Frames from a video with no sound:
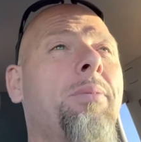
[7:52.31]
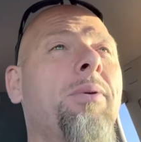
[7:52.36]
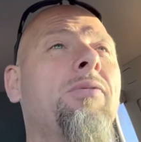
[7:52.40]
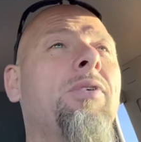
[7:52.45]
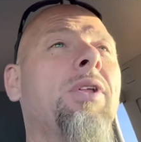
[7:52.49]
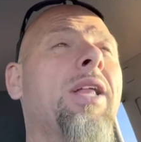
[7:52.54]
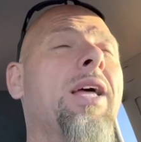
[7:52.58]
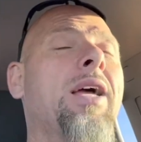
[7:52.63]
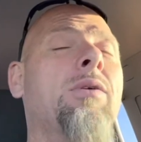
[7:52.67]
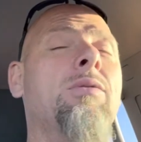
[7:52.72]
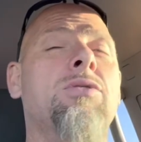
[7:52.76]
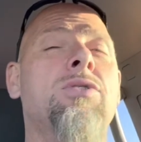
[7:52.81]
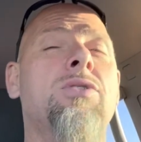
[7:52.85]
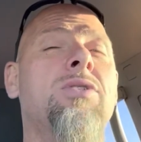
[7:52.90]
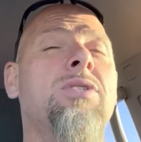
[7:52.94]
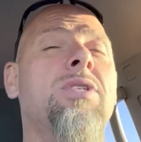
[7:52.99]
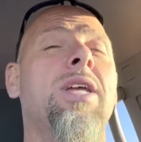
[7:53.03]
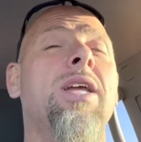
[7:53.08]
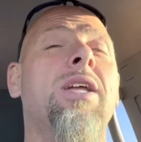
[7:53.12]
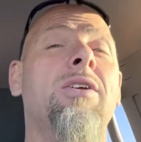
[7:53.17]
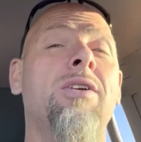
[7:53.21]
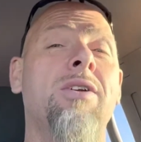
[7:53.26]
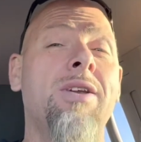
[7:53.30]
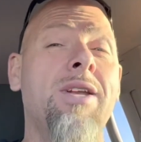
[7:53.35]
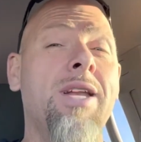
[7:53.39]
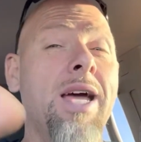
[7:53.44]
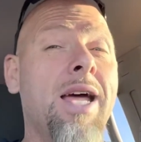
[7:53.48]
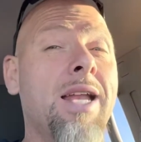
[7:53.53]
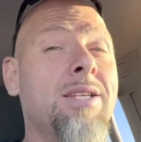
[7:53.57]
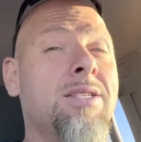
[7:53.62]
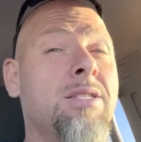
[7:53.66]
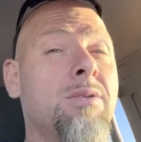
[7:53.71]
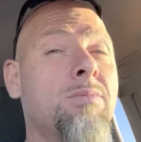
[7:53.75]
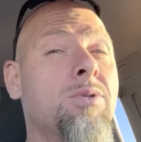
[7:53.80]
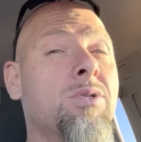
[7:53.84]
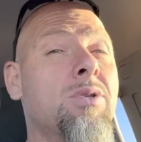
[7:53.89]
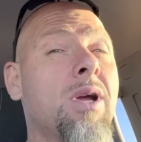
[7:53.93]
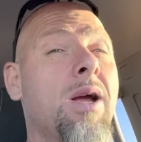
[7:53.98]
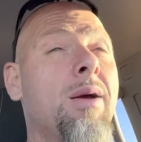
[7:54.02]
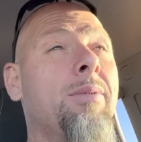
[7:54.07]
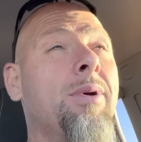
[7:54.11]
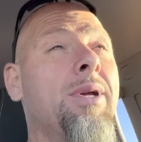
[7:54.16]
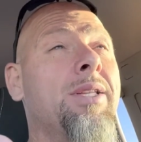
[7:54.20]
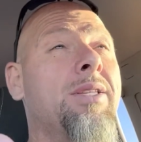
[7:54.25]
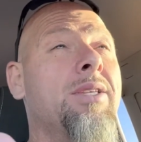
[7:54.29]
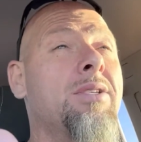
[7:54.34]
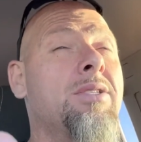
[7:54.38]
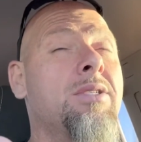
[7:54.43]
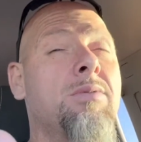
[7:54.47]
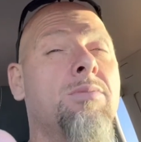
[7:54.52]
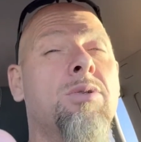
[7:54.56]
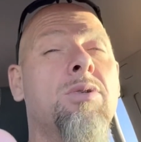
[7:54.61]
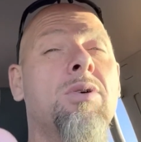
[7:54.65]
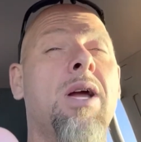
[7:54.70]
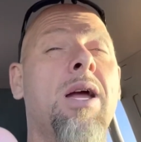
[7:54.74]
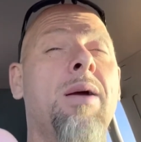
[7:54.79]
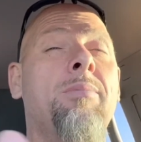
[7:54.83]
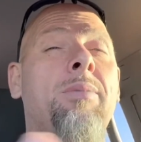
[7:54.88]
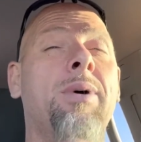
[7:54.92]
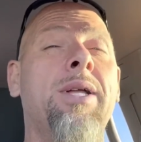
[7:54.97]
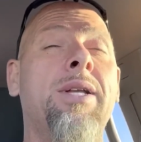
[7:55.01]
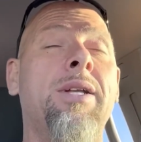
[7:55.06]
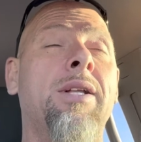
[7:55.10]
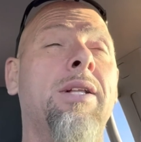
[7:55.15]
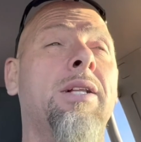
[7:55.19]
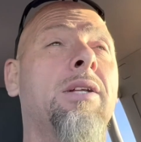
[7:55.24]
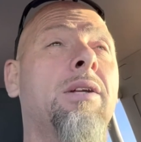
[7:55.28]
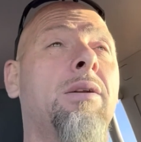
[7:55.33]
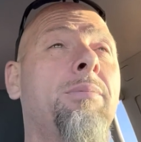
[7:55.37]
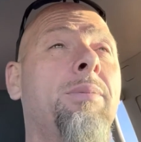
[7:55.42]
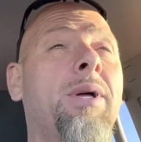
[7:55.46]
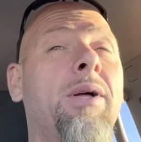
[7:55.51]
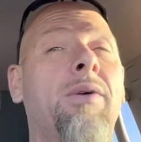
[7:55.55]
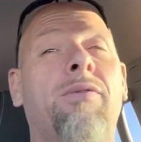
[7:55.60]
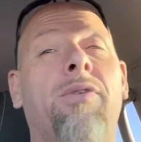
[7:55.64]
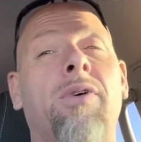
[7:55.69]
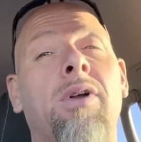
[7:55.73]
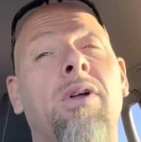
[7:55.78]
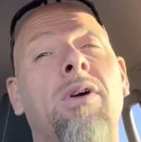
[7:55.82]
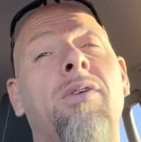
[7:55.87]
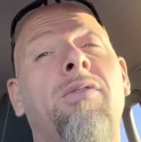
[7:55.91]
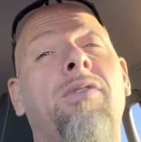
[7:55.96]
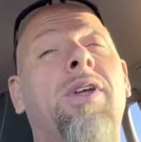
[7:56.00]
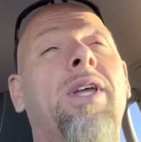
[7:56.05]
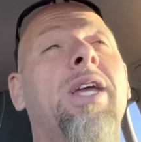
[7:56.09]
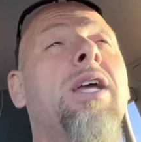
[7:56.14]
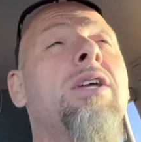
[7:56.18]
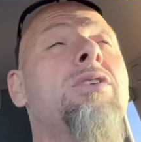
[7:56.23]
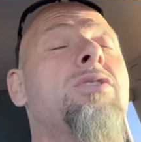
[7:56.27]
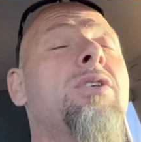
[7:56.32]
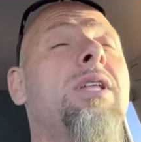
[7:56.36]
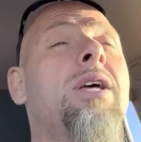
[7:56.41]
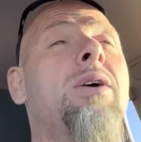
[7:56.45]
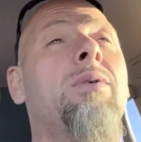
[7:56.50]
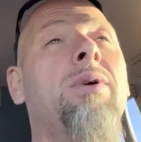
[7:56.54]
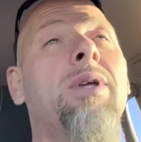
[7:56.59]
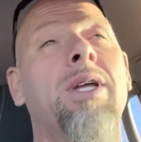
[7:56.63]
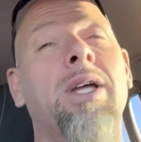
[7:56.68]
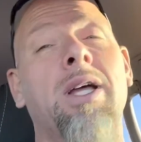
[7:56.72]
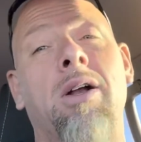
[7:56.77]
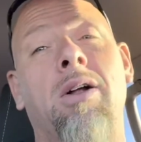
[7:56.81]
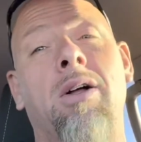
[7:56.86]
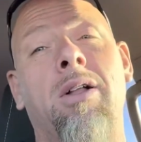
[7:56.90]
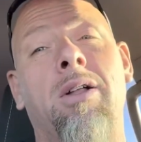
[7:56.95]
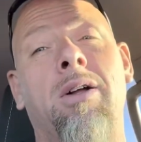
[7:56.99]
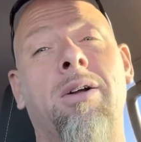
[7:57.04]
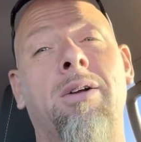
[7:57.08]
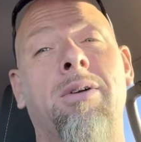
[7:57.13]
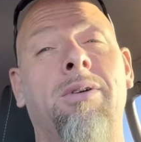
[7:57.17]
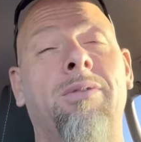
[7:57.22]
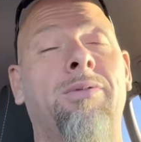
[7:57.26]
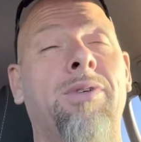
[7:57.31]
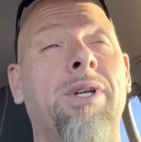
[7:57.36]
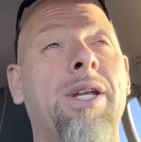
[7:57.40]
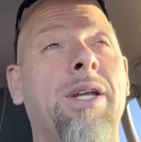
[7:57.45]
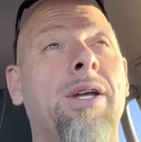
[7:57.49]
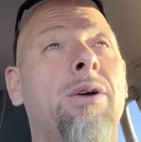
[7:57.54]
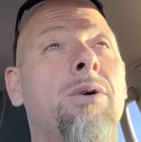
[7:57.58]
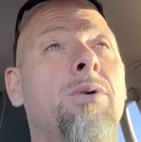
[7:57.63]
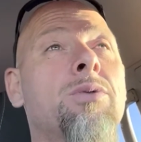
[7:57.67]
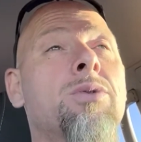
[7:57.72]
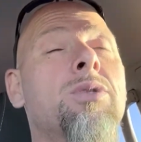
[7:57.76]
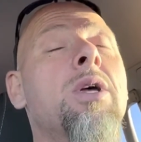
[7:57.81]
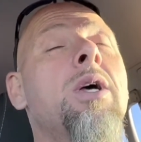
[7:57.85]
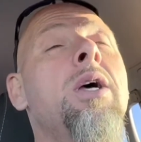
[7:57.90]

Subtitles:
If you like what you see and you're not a subscriber, hit the subscribe button and a little bell for notification. That way you get all our videos.